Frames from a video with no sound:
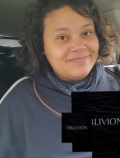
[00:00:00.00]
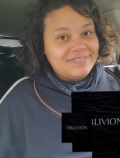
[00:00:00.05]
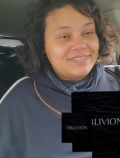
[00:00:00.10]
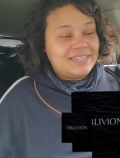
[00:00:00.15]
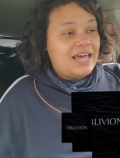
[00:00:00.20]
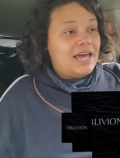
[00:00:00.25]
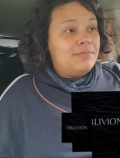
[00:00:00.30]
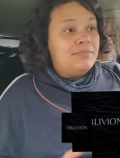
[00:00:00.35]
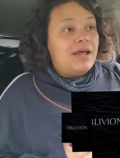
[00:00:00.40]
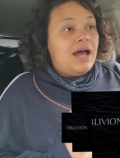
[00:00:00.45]

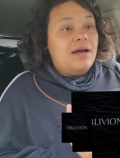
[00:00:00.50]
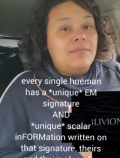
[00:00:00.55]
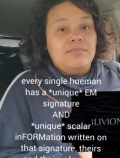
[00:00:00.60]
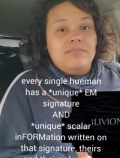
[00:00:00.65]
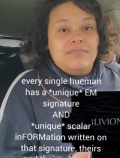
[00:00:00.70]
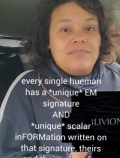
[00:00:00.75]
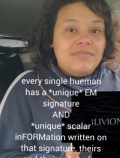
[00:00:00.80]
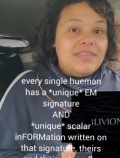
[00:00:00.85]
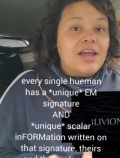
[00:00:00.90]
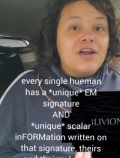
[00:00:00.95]
So I'm not
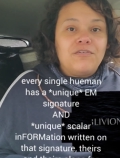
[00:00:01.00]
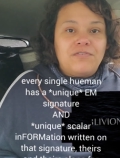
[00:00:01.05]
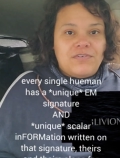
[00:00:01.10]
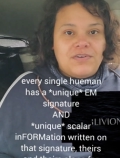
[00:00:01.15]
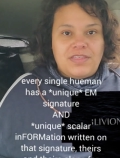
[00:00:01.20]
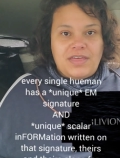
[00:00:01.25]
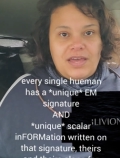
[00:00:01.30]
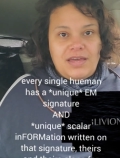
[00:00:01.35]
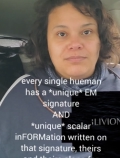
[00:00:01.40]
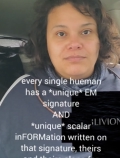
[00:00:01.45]
there
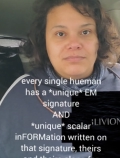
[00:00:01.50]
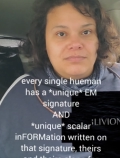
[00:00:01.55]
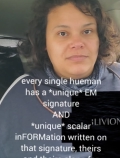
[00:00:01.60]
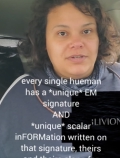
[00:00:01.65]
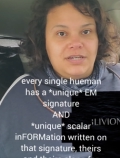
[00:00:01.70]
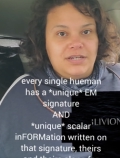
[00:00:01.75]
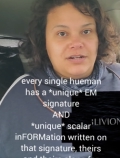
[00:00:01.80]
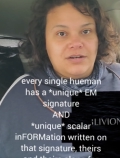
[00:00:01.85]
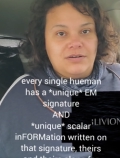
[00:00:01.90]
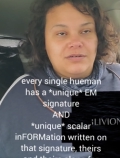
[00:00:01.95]
for them,
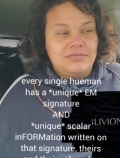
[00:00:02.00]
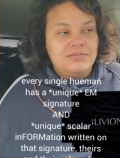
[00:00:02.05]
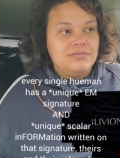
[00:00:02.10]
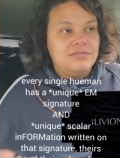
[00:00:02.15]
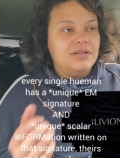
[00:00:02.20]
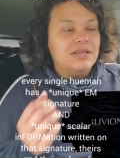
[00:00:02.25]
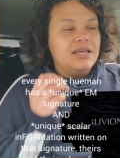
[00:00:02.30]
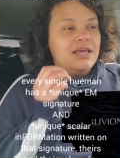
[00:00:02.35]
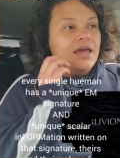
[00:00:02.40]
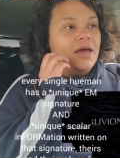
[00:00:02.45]
you know,
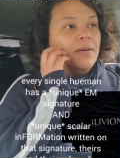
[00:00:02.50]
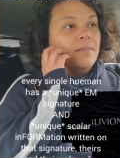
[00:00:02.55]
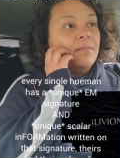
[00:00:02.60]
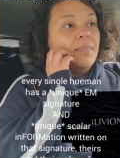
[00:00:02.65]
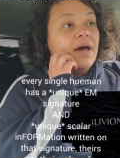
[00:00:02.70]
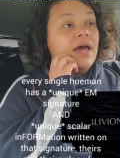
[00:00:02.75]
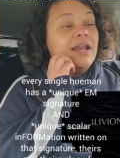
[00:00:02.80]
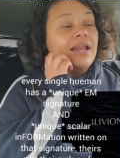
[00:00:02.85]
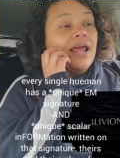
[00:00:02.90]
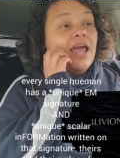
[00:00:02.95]

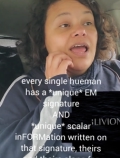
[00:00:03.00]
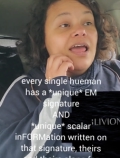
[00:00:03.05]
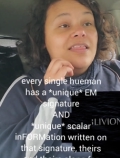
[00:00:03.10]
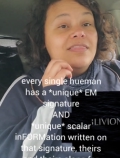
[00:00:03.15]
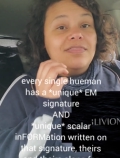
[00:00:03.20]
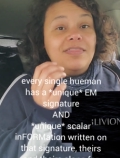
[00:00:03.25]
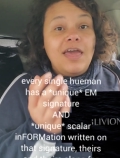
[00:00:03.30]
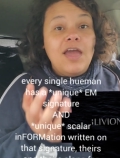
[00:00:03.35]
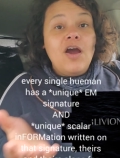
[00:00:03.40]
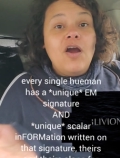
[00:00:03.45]
but
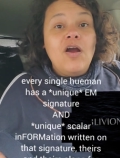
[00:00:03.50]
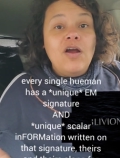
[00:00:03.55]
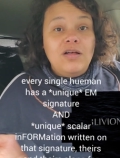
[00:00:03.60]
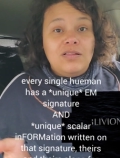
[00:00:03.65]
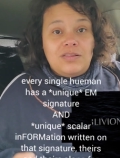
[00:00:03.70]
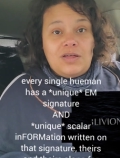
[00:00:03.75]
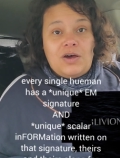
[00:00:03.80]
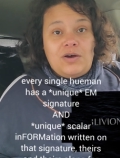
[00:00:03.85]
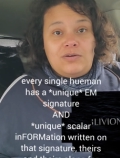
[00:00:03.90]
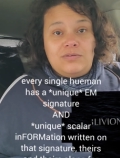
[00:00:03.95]
they are
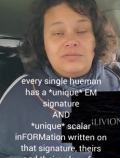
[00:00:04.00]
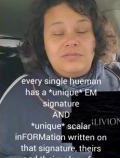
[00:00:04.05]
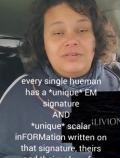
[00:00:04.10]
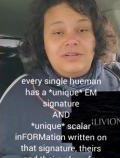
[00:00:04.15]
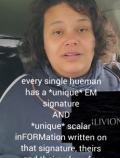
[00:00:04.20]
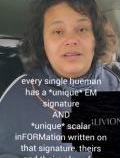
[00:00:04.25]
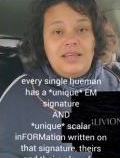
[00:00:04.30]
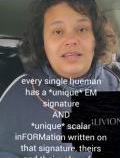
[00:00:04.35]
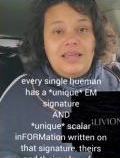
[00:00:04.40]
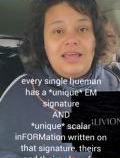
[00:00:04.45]
alone
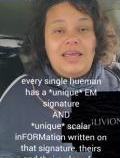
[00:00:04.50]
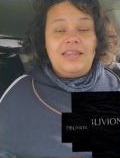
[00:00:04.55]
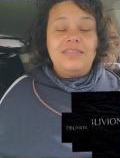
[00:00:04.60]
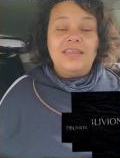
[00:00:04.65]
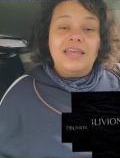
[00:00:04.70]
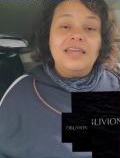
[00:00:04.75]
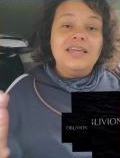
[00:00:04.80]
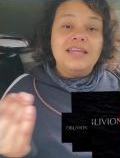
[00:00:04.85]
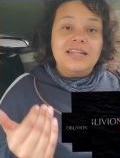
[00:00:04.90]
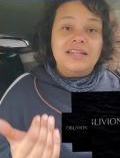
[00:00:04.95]
and
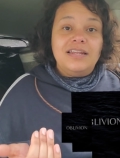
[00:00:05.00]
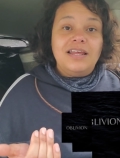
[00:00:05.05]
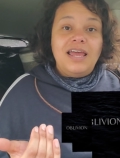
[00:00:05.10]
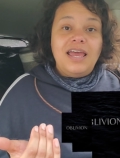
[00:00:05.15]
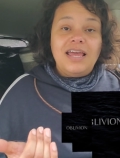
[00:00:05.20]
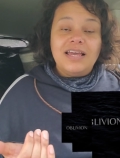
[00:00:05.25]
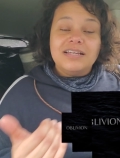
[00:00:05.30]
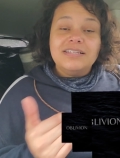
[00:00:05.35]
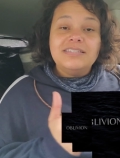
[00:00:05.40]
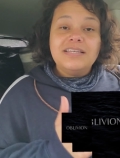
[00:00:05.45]
they can
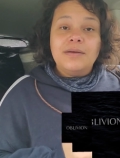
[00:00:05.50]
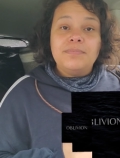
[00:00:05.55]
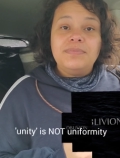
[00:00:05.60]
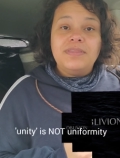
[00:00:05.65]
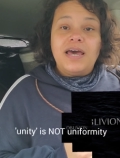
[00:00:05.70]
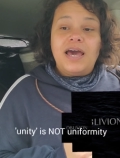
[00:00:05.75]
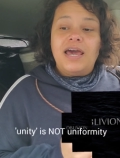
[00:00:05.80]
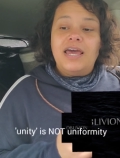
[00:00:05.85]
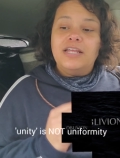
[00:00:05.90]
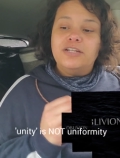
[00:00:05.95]
accept
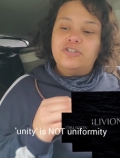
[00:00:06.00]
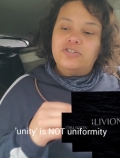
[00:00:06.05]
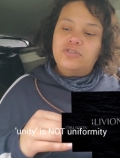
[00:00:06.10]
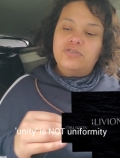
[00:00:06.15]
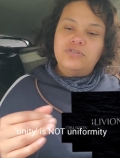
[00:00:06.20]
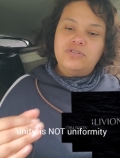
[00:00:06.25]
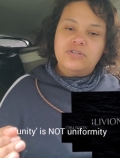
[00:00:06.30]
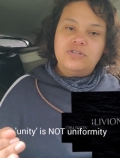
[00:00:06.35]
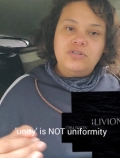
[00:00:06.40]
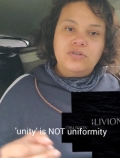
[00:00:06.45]
that and
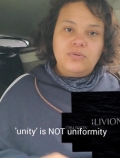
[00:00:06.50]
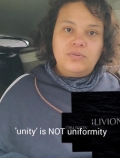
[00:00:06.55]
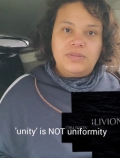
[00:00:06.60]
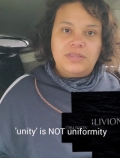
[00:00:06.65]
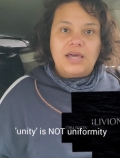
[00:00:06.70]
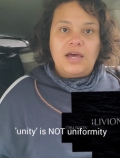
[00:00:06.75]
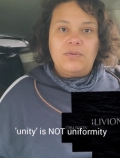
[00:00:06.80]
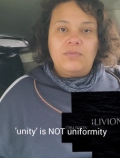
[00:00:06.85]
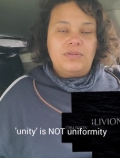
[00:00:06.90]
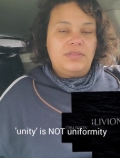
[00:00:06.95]
choose to do with
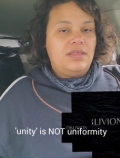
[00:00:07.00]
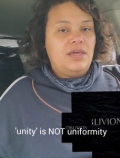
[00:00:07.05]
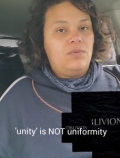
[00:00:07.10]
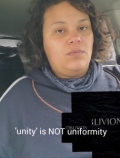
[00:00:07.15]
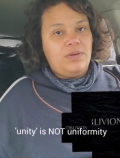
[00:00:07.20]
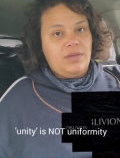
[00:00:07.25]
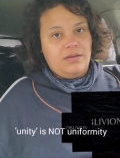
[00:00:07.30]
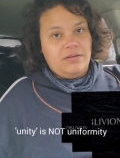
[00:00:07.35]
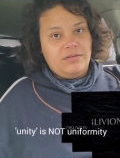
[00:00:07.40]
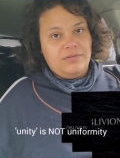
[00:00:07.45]
that what they
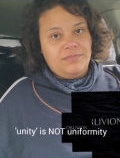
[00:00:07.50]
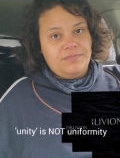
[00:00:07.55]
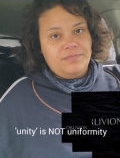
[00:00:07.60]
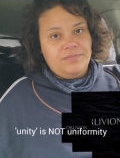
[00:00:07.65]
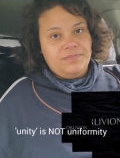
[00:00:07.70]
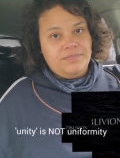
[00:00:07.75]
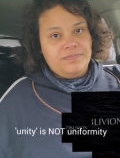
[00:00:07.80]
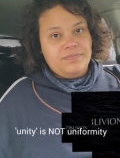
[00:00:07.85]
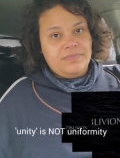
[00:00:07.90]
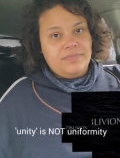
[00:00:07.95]
will
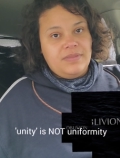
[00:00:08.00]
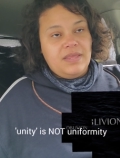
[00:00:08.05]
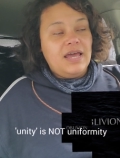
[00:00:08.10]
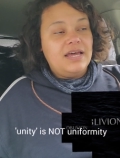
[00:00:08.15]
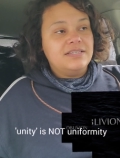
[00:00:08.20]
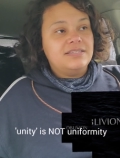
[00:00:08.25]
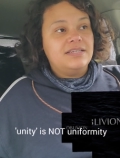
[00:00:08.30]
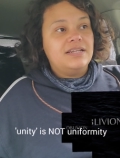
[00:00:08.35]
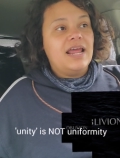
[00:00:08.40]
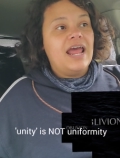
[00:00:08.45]

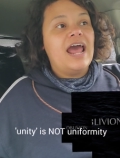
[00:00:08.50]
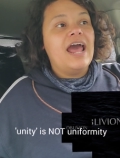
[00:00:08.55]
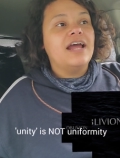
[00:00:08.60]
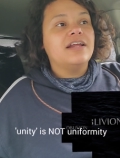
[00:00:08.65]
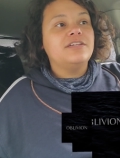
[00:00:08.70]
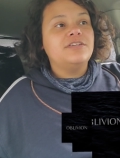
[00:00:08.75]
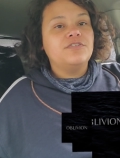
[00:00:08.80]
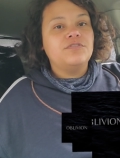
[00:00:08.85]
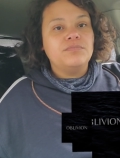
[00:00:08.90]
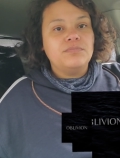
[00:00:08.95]
as an
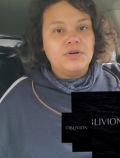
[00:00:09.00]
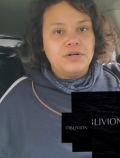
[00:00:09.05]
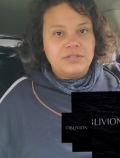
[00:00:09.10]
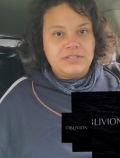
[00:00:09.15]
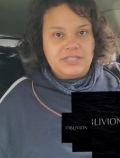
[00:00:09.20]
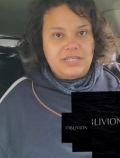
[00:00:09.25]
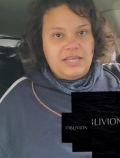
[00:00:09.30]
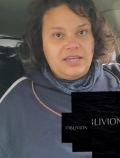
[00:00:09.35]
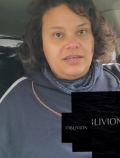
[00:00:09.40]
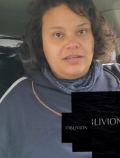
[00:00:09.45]
act of
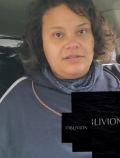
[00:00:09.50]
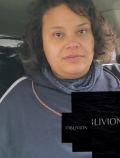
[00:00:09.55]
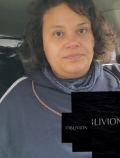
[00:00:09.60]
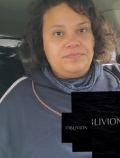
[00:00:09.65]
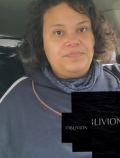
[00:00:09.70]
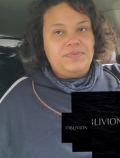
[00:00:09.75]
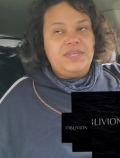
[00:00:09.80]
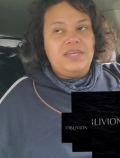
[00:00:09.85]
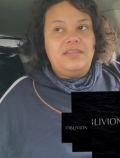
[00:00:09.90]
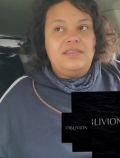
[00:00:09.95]
mercy
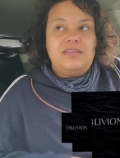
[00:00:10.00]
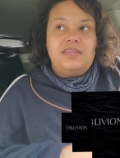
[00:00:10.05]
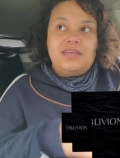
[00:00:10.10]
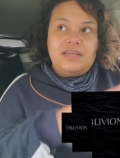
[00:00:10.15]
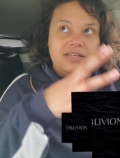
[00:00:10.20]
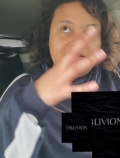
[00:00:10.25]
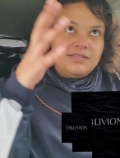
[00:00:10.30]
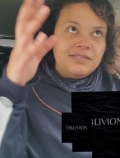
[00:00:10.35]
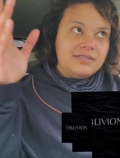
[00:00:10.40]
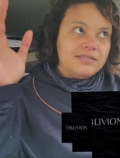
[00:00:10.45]
in
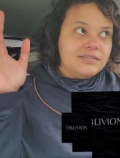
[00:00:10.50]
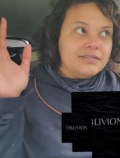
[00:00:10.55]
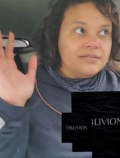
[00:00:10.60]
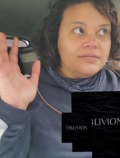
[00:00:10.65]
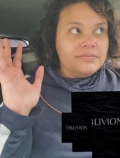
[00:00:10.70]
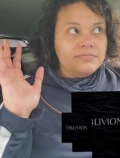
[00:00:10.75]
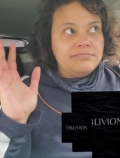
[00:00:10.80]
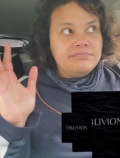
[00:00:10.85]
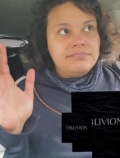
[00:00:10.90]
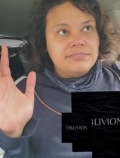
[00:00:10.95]
this
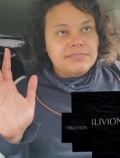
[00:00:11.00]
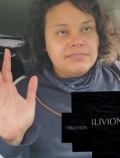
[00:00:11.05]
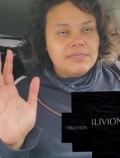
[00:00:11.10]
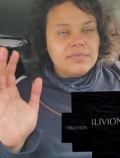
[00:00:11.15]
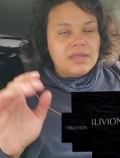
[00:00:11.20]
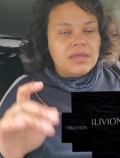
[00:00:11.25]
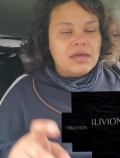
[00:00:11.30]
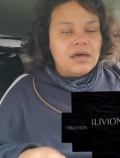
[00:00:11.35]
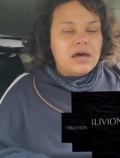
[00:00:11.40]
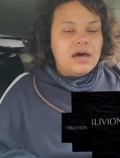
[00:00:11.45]

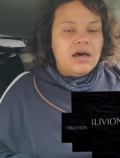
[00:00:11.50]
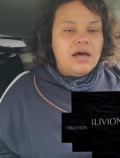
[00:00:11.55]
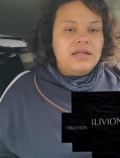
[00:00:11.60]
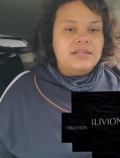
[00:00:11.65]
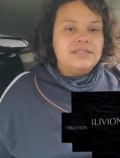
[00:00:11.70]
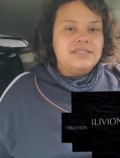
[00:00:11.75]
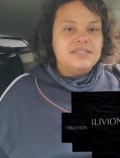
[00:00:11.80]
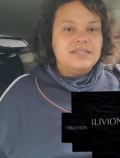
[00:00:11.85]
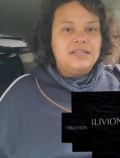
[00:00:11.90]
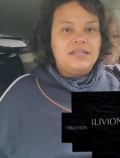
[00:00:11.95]

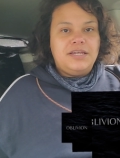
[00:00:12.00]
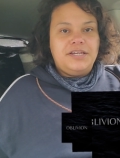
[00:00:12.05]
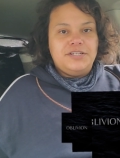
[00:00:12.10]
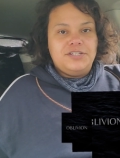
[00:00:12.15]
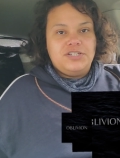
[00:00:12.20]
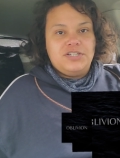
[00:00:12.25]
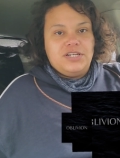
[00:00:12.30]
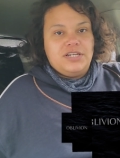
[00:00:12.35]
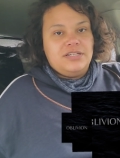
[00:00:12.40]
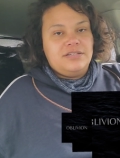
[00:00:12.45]

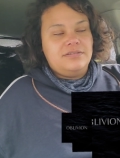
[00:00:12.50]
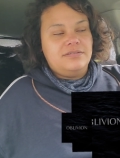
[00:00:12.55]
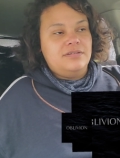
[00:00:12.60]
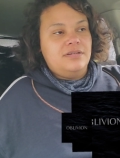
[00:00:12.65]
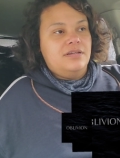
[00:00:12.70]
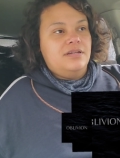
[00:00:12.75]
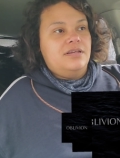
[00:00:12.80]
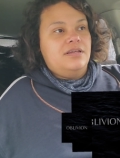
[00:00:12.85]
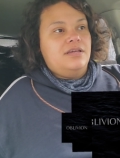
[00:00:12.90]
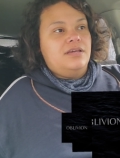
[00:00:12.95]
constellation,
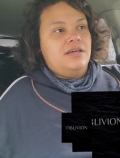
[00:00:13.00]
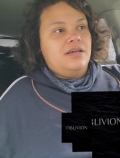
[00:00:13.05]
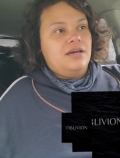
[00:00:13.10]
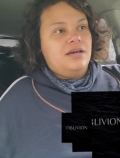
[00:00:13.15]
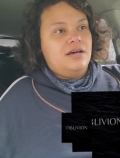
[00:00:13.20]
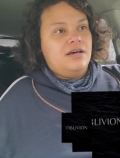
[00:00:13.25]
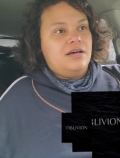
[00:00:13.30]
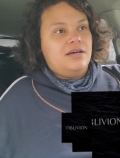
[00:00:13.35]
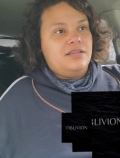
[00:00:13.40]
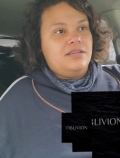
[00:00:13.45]

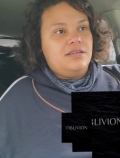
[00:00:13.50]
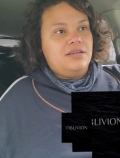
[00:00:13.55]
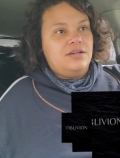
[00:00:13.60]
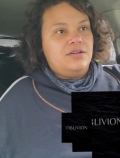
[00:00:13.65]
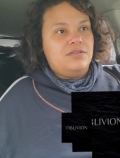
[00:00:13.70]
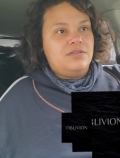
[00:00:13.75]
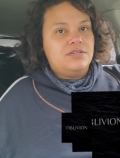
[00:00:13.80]
you know,